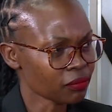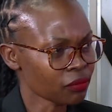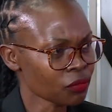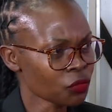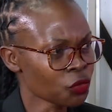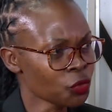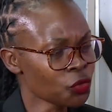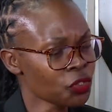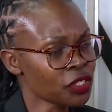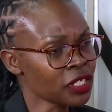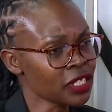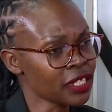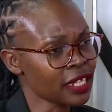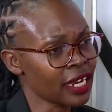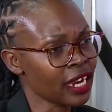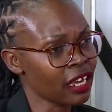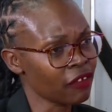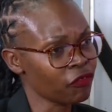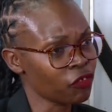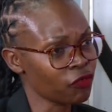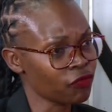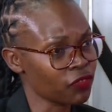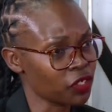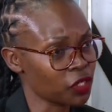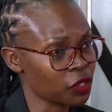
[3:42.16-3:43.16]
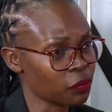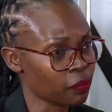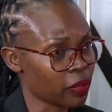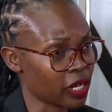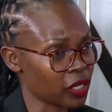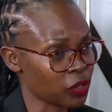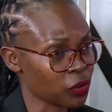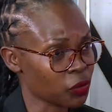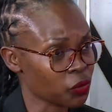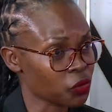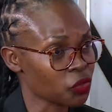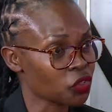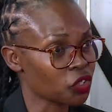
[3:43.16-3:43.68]
you see the life of this
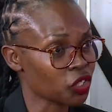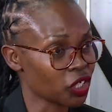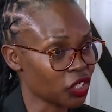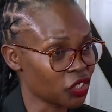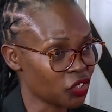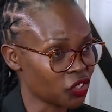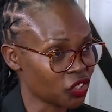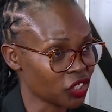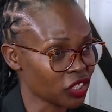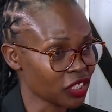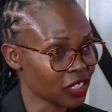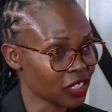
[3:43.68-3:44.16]
person changing.